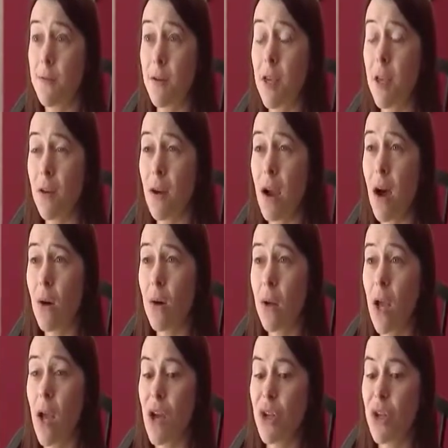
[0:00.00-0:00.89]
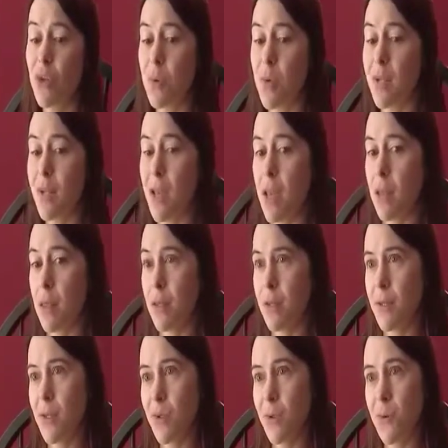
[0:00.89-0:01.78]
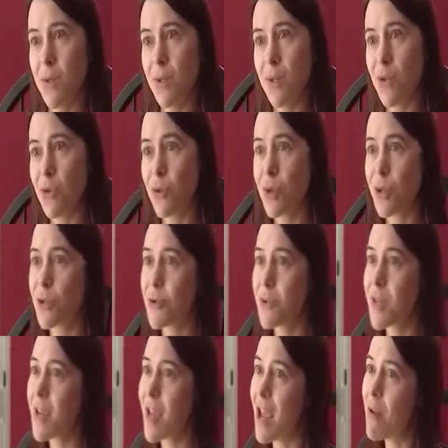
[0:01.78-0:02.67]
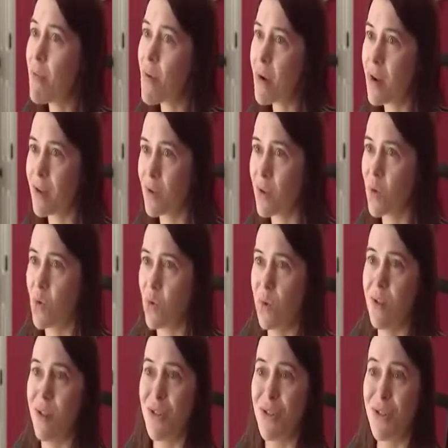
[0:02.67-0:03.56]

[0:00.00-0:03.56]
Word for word: to figure out do we take this school district or the neighboring school